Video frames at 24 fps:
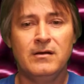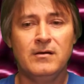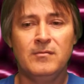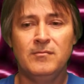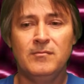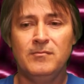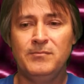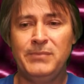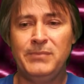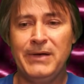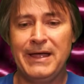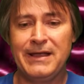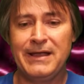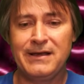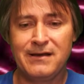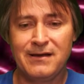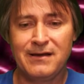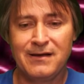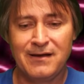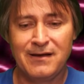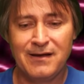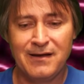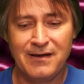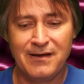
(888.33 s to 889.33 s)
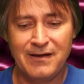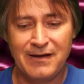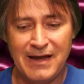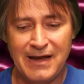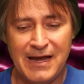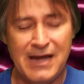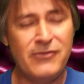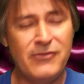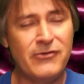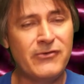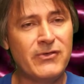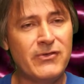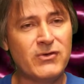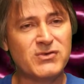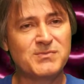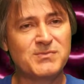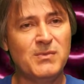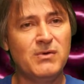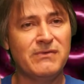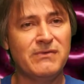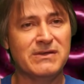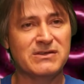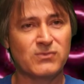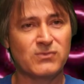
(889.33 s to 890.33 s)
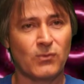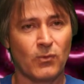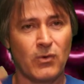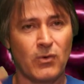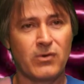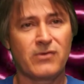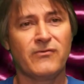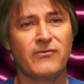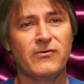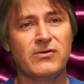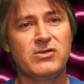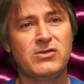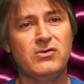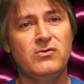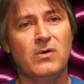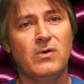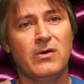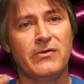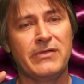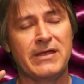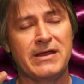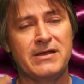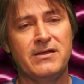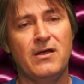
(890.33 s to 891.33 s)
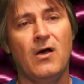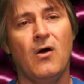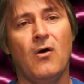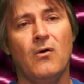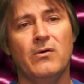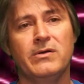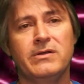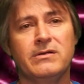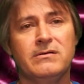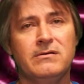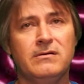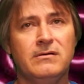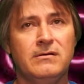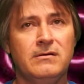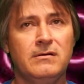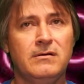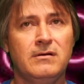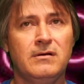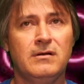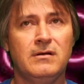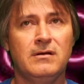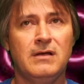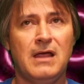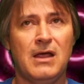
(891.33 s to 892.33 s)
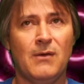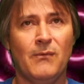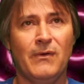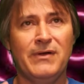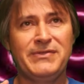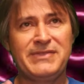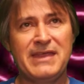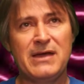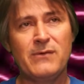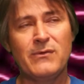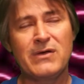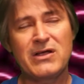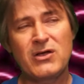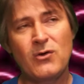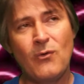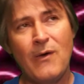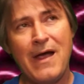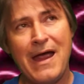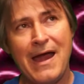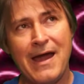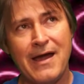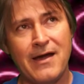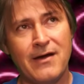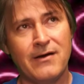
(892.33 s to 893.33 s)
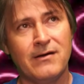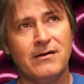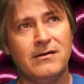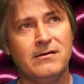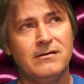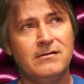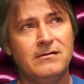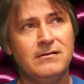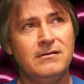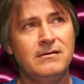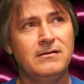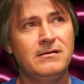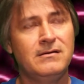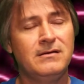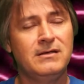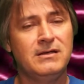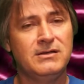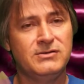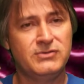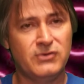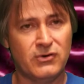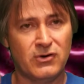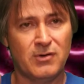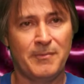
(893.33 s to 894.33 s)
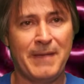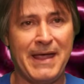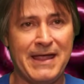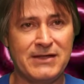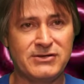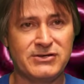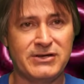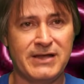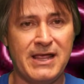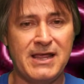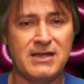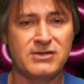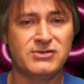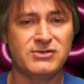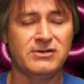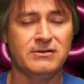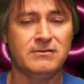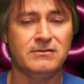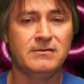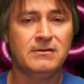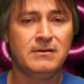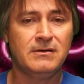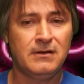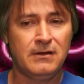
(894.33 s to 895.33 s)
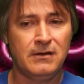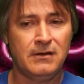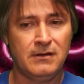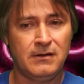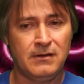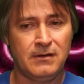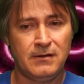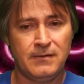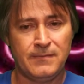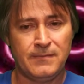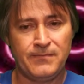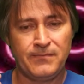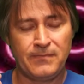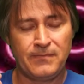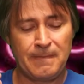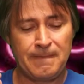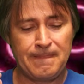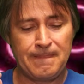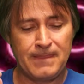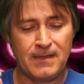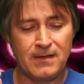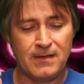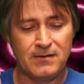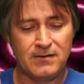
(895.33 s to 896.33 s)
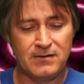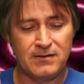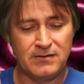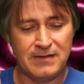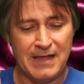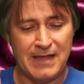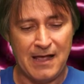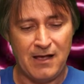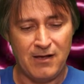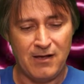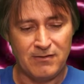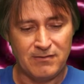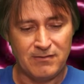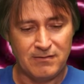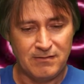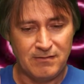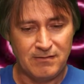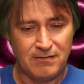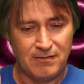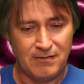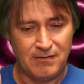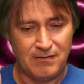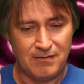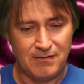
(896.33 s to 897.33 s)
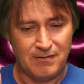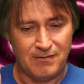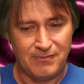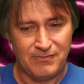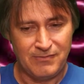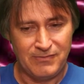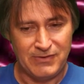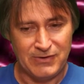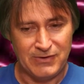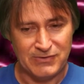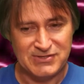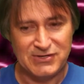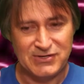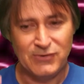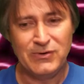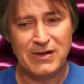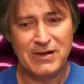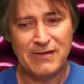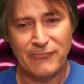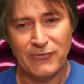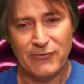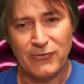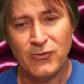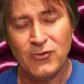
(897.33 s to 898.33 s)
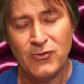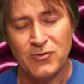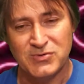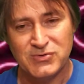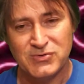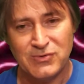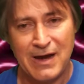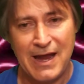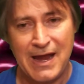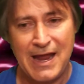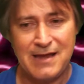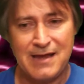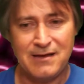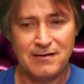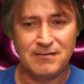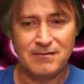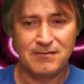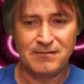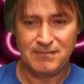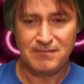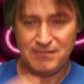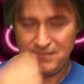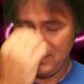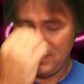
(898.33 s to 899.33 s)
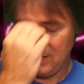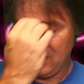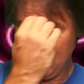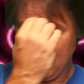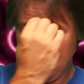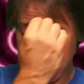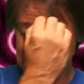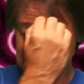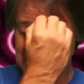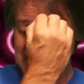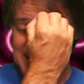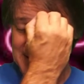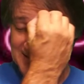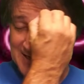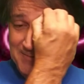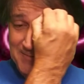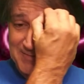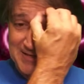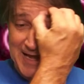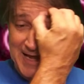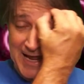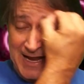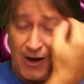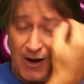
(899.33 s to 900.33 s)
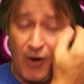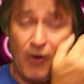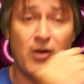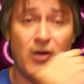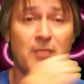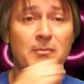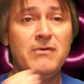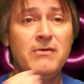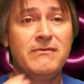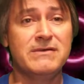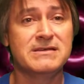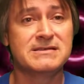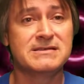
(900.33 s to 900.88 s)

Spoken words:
But either those movies work for you or they don't. And what they require is your imagination. Now, there's two different groups, right? it seems like horror movies